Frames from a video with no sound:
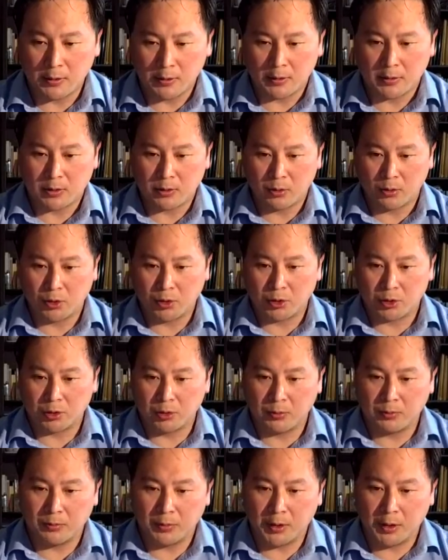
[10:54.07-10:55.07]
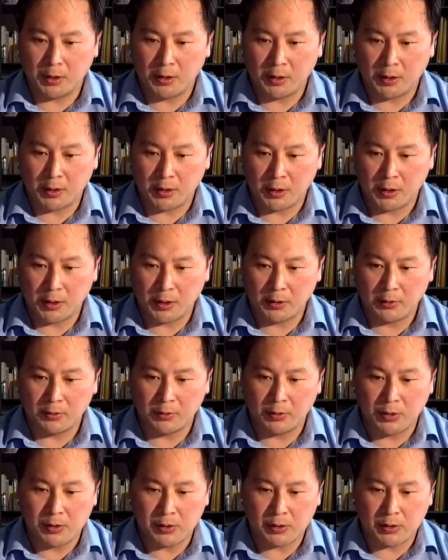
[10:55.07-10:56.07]
social media
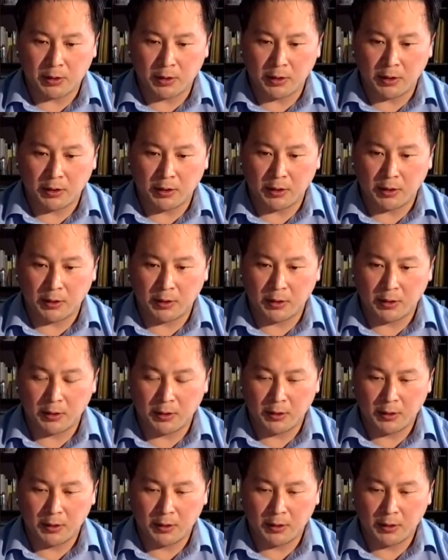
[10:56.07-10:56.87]
to see